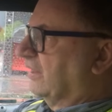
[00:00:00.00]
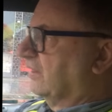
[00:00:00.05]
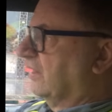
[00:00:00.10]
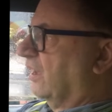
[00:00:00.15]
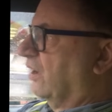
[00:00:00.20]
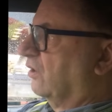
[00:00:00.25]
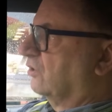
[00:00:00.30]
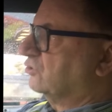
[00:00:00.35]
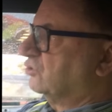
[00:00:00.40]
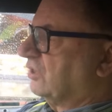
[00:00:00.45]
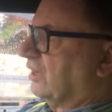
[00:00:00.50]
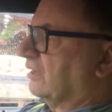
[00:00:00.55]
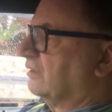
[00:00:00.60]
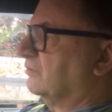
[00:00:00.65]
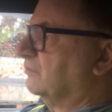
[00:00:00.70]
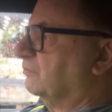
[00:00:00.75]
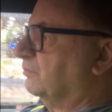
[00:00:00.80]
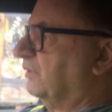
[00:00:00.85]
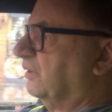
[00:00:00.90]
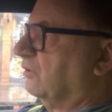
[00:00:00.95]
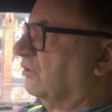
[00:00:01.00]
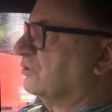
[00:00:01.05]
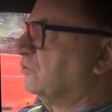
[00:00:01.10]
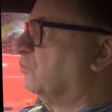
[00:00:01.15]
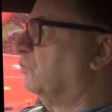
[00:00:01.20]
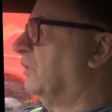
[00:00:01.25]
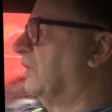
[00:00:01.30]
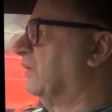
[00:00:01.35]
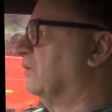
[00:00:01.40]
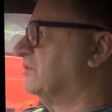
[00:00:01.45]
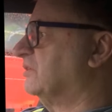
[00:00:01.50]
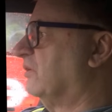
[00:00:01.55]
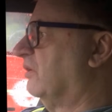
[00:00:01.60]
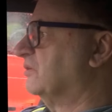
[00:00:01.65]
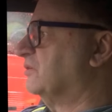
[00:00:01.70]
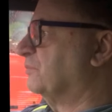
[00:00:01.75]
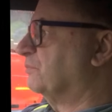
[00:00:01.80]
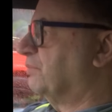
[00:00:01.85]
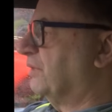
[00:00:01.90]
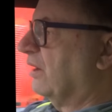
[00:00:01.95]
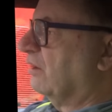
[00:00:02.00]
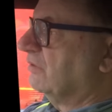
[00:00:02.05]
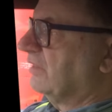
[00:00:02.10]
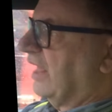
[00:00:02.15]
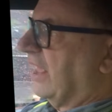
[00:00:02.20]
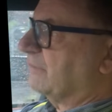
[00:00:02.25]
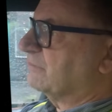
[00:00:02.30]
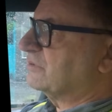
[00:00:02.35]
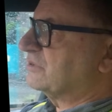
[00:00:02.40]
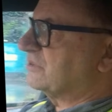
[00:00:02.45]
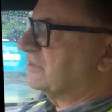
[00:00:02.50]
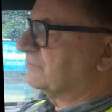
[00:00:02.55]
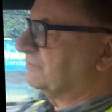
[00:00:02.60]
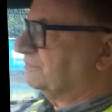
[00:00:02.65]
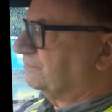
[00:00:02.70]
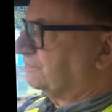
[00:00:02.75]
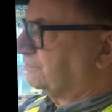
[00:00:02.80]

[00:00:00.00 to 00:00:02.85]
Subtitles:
it larger, because when it started to prolapse